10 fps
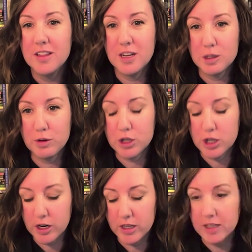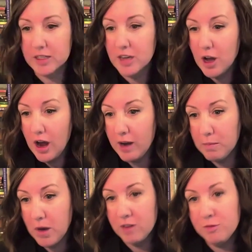thanks for sharing this. I'm
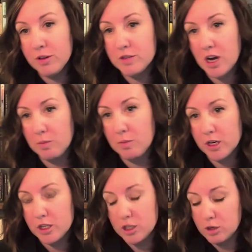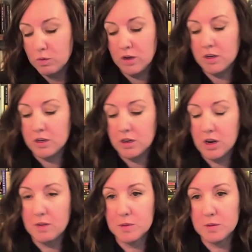mindful of time, but I do want
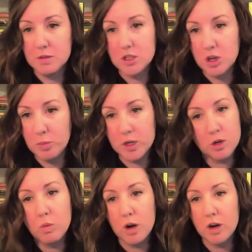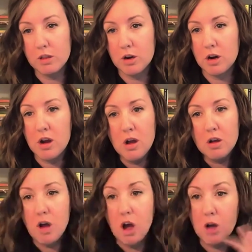to jump into one other
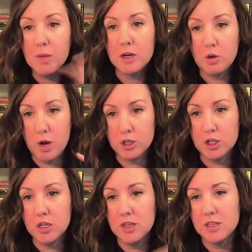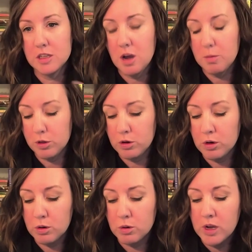comment question that's come
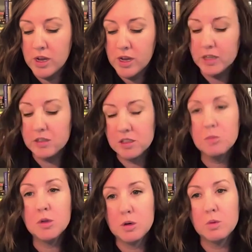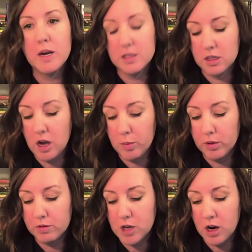through in similar ways a
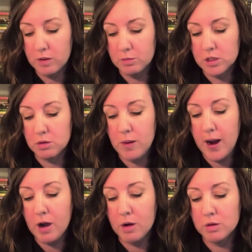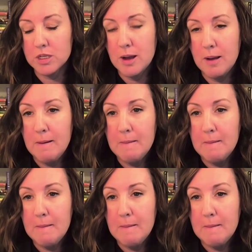couple of times around